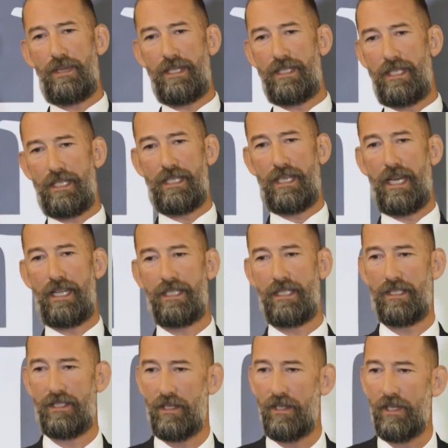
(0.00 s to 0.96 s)
business
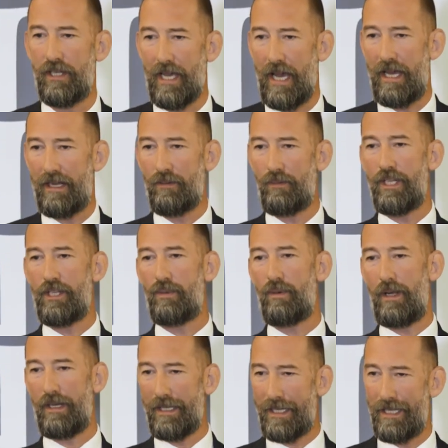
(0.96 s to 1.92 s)
cases to look at, which
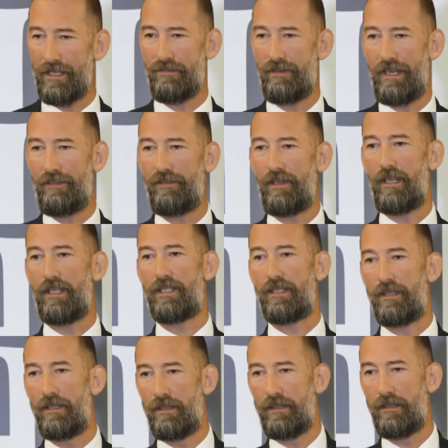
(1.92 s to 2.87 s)
one gets read first?